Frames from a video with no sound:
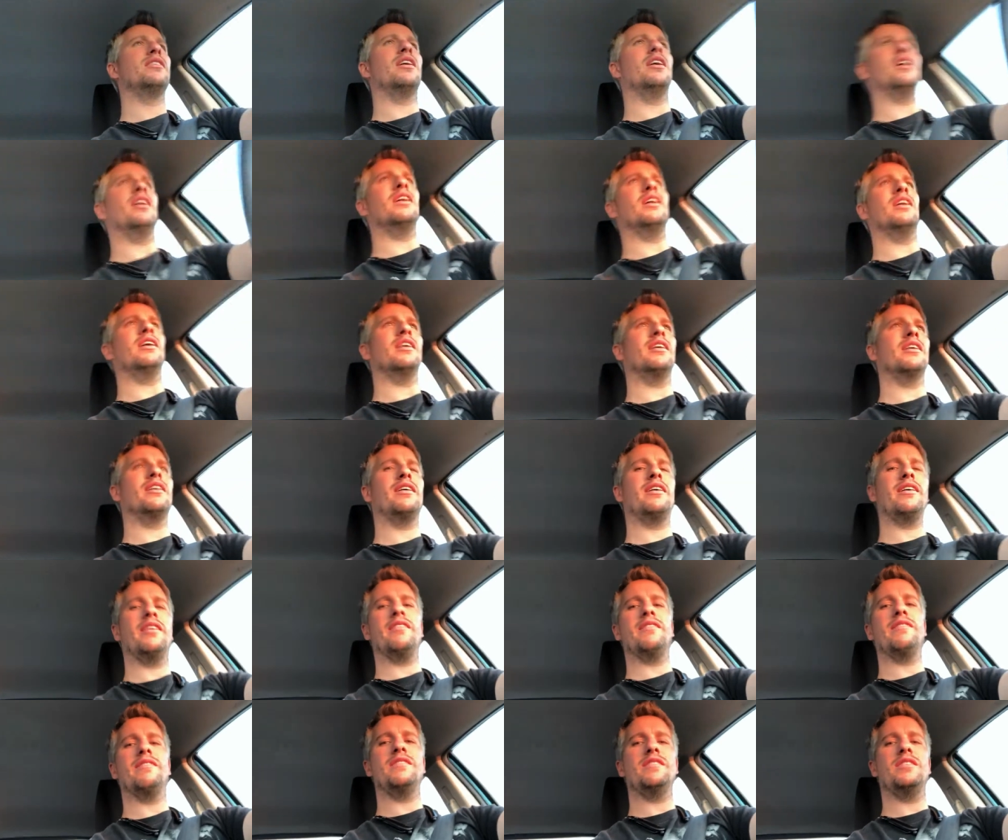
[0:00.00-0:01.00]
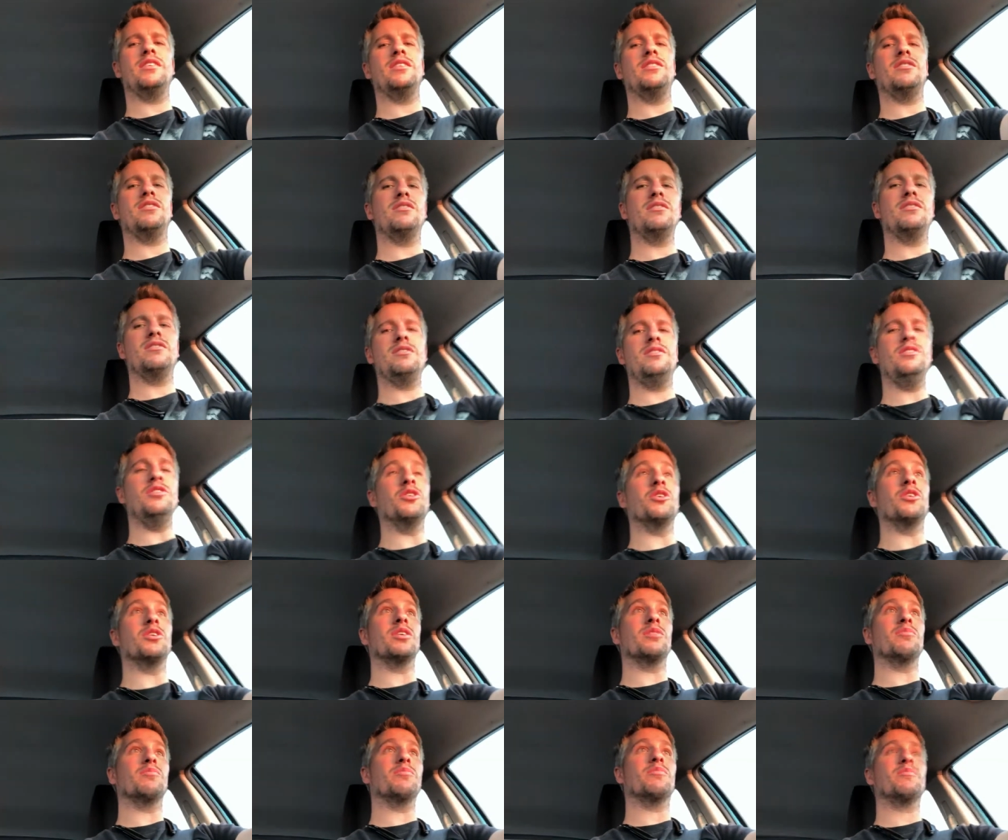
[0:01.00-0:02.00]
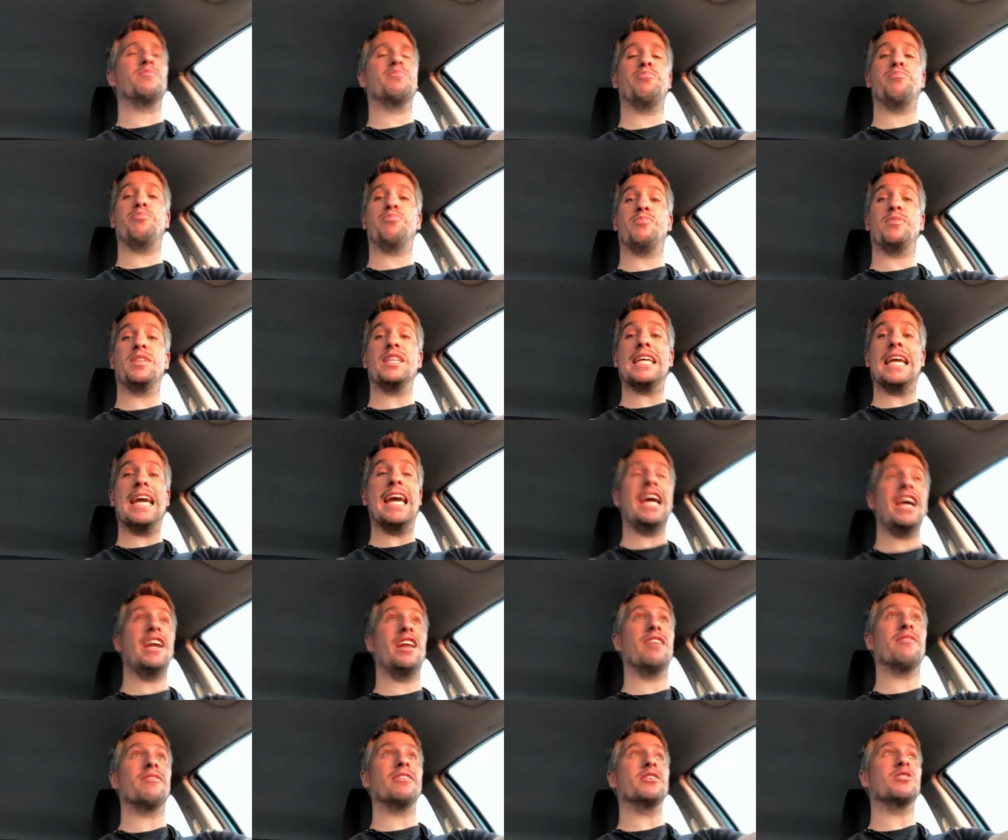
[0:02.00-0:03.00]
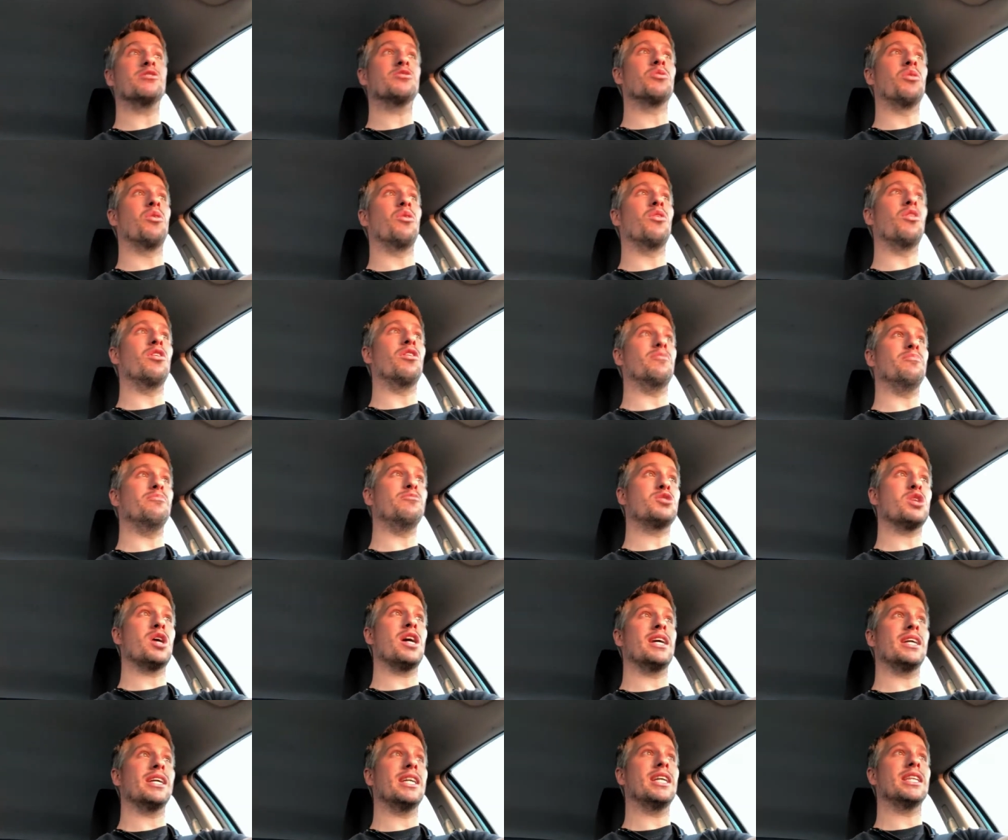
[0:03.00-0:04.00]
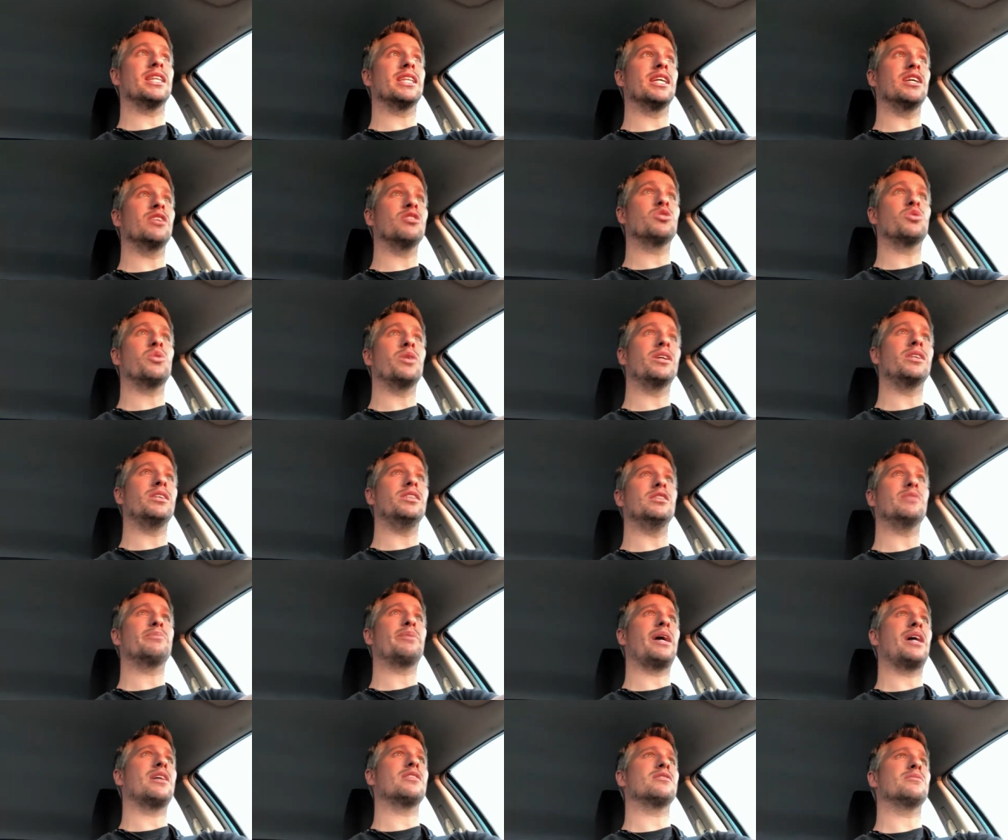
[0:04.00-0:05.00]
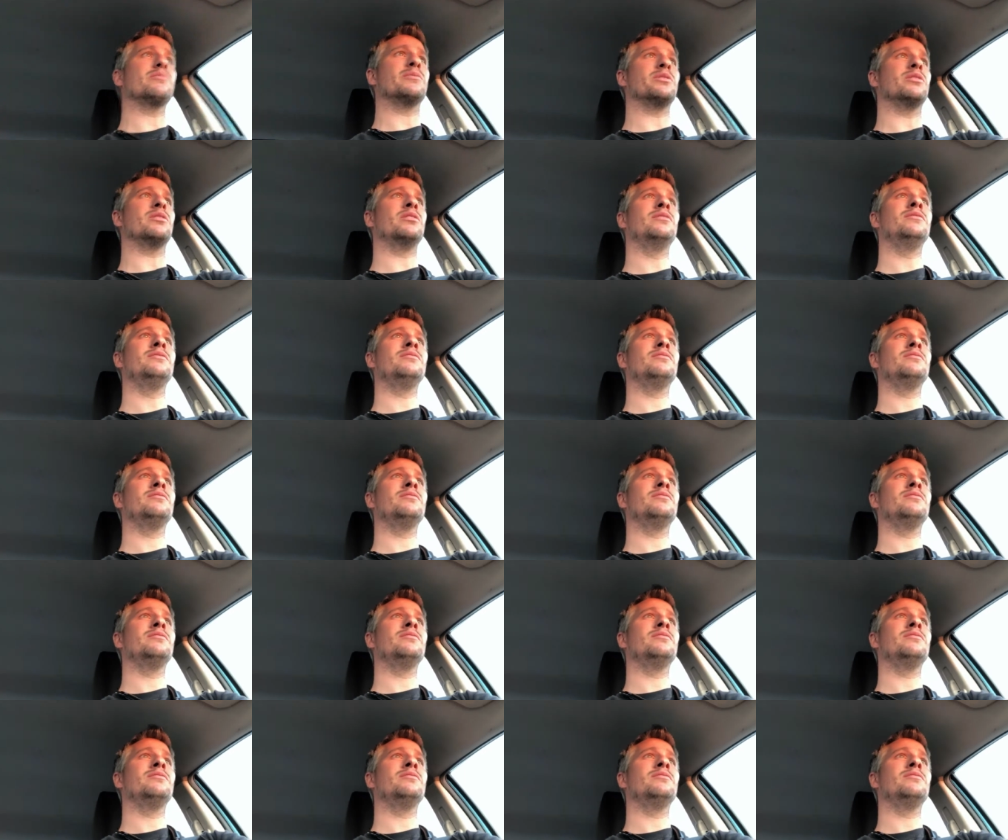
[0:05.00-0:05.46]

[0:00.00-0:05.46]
uh, you can hit every store and try and get there as quickly as possible.